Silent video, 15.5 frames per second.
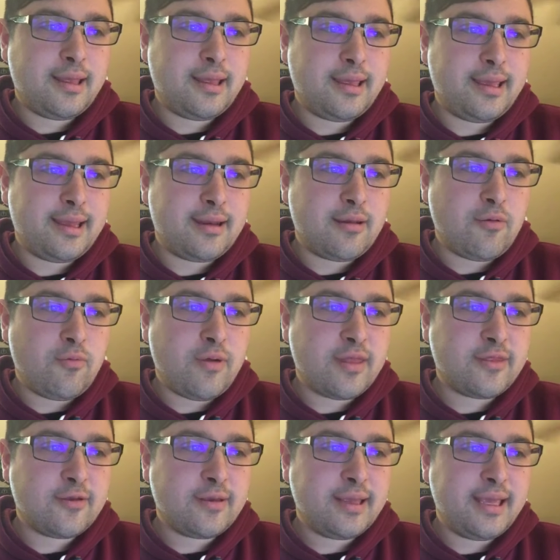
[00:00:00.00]
and
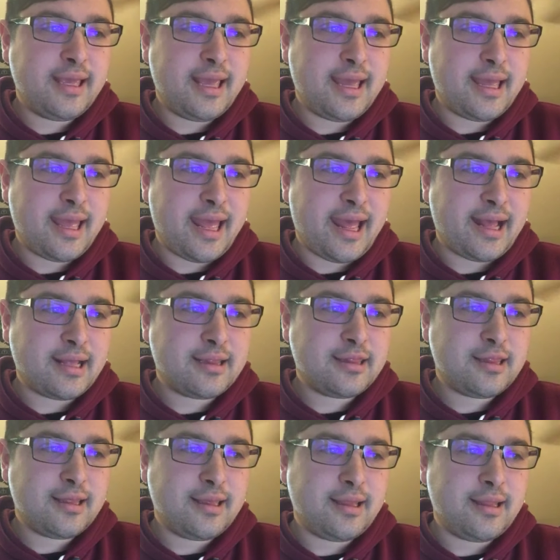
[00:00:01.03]
whether he acts
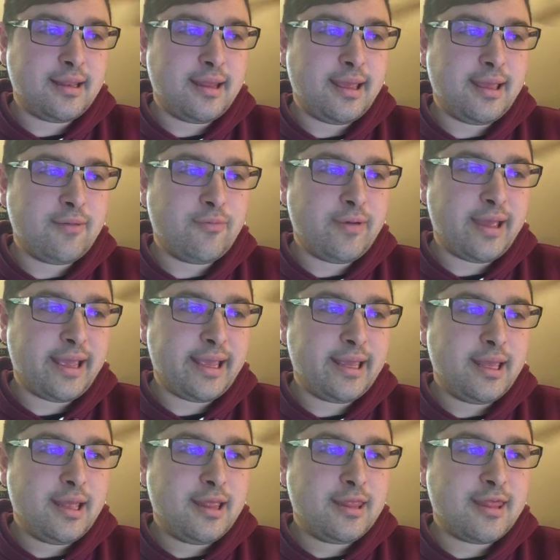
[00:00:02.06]
in a way
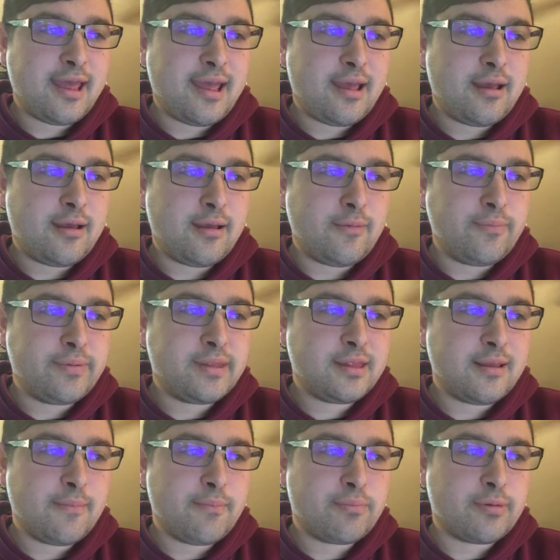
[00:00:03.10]
that helps
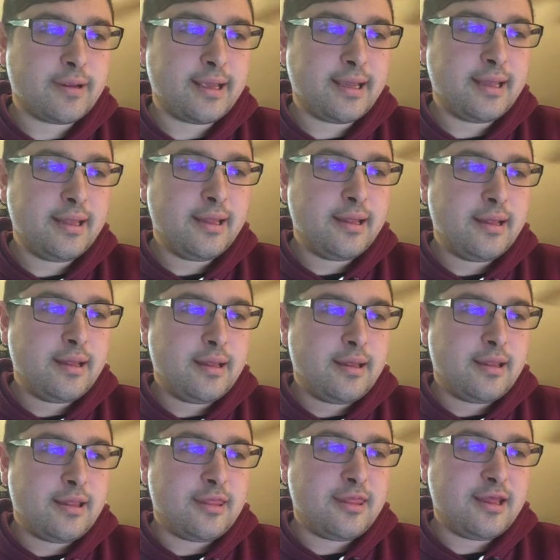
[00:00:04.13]
bring
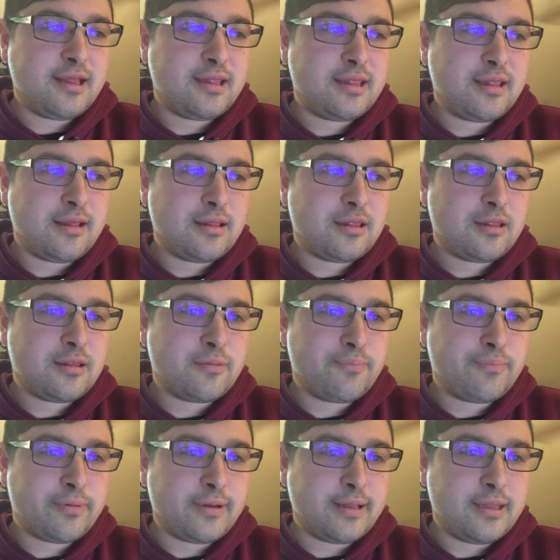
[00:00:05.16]
this
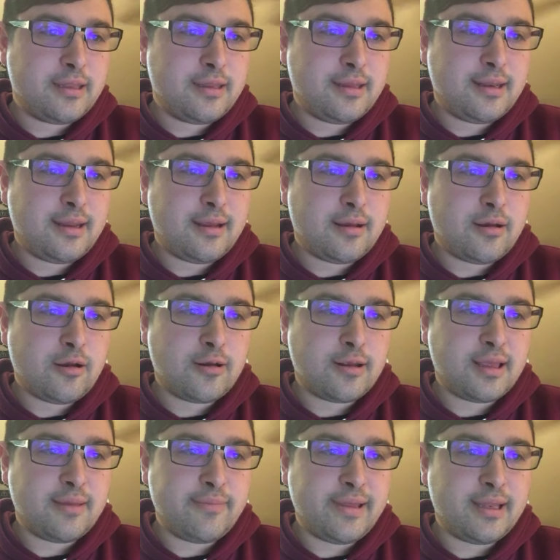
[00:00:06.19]
sprinted
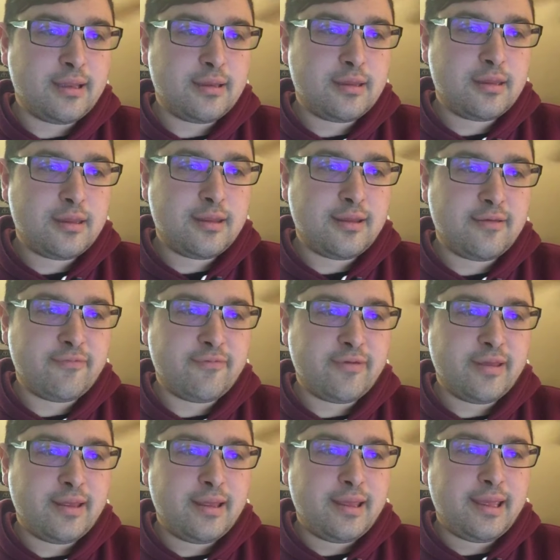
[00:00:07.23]
argumentative
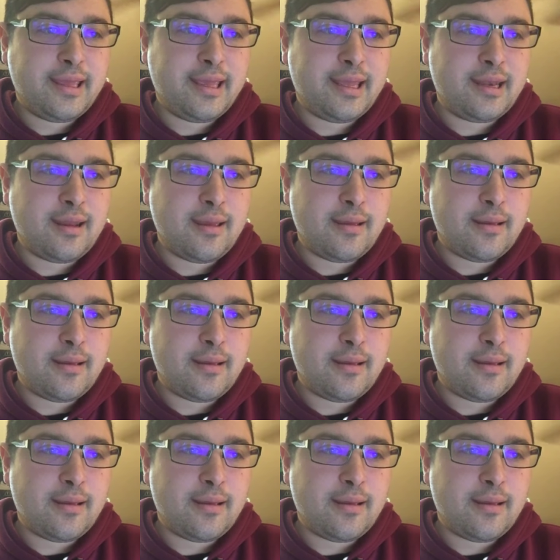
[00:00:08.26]
and